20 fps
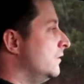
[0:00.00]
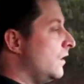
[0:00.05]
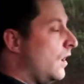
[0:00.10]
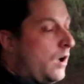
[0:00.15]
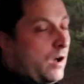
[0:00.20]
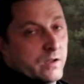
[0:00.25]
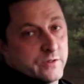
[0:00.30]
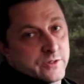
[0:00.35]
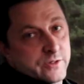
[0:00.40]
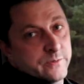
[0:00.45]

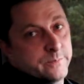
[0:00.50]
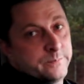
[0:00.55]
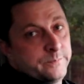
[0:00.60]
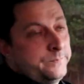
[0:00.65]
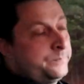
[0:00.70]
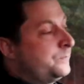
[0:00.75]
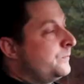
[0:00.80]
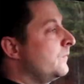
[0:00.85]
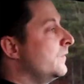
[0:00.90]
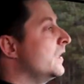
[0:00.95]
awesome,
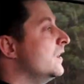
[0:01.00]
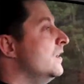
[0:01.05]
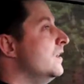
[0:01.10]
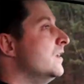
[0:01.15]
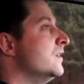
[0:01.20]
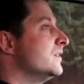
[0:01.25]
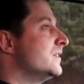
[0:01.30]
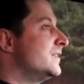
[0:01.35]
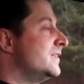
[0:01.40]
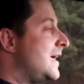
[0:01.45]

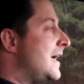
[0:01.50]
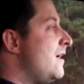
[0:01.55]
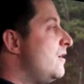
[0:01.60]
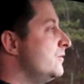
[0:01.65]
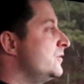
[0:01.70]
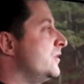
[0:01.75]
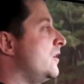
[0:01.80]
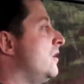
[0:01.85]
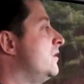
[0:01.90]
sounds